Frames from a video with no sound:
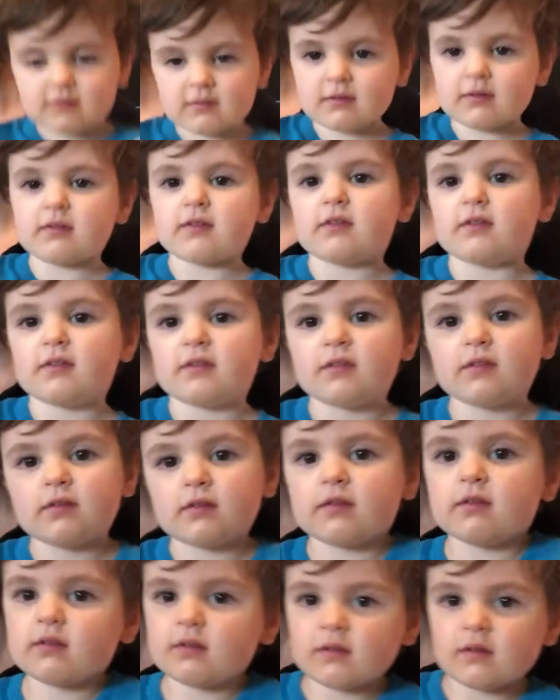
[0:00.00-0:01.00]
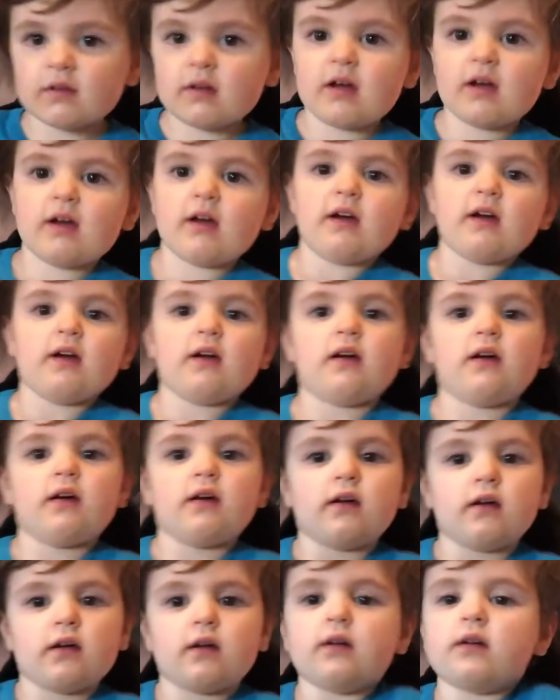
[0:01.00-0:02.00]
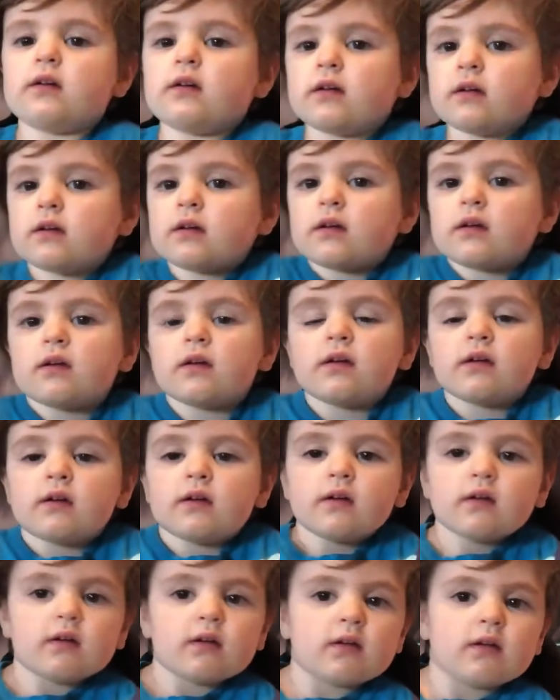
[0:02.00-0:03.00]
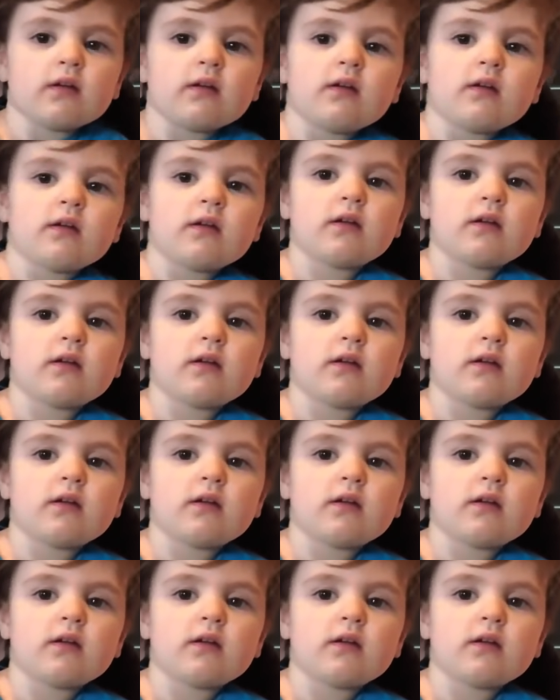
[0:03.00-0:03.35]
(not speaking)